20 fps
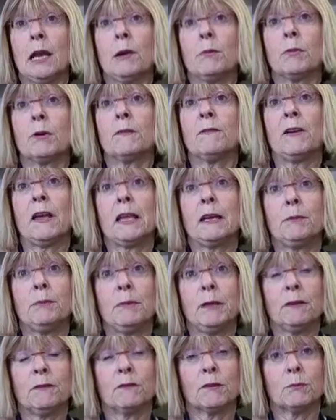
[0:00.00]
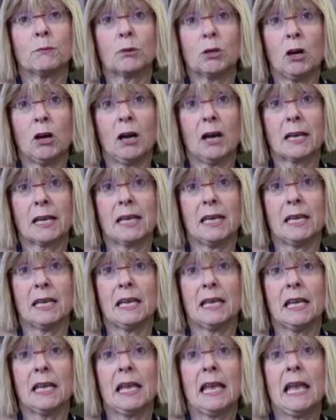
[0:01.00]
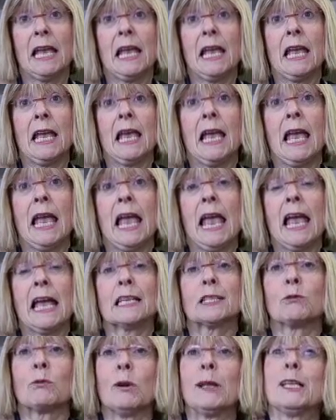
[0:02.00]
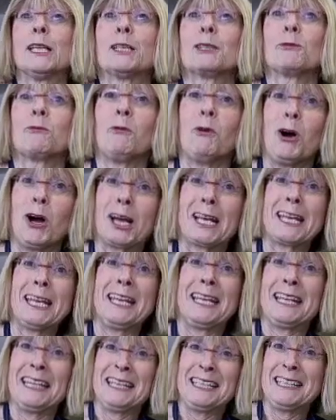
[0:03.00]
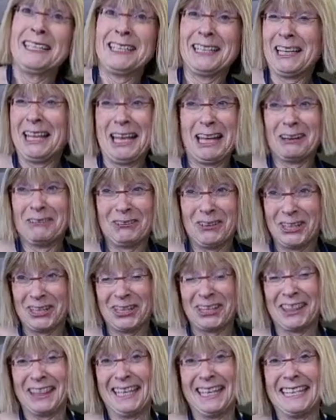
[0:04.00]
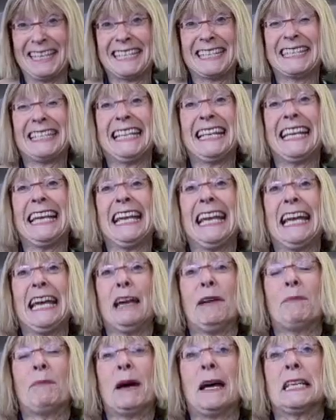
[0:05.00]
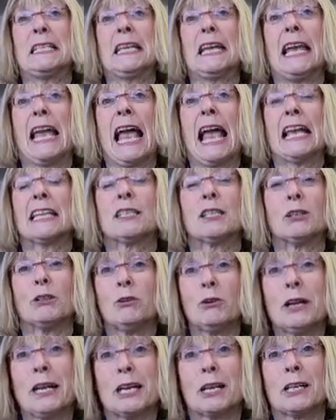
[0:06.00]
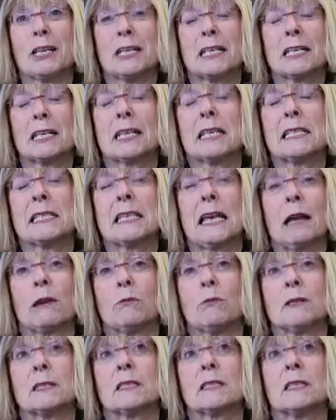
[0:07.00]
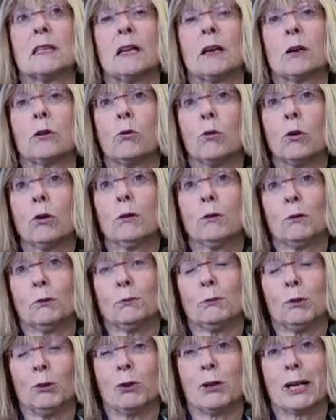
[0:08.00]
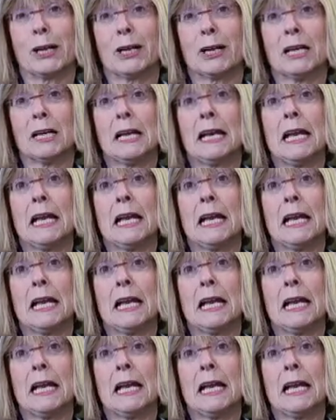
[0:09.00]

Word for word: prevented me from talking, as well as walking and a lot of other things. But as a lawyer, because I was a courtroom lawyer,